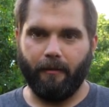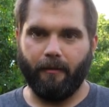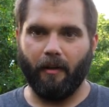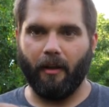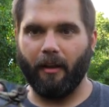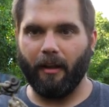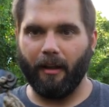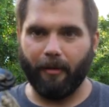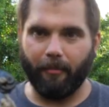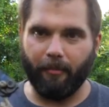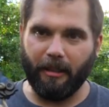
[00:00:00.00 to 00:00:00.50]

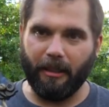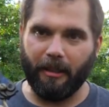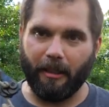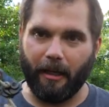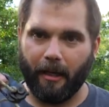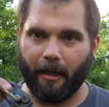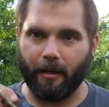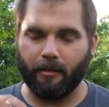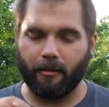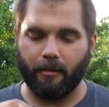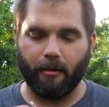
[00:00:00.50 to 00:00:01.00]
felt like being
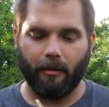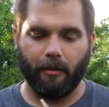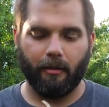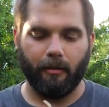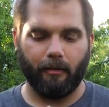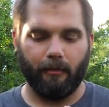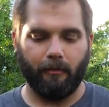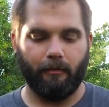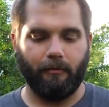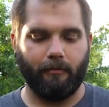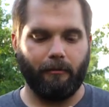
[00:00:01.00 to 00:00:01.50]
extra
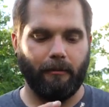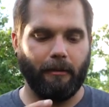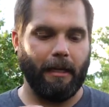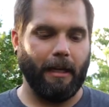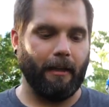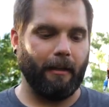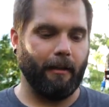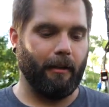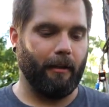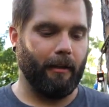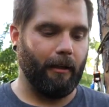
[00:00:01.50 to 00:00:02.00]
and
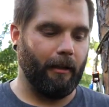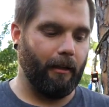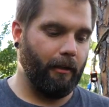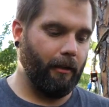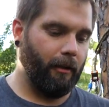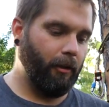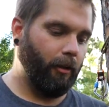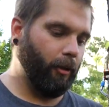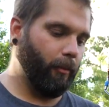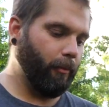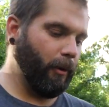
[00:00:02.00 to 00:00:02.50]
getting the
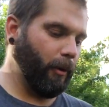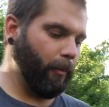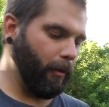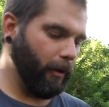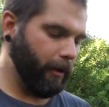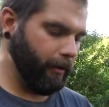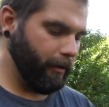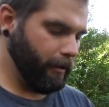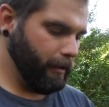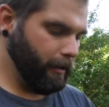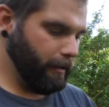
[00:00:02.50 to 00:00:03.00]
aluminum
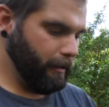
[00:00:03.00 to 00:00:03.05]
one.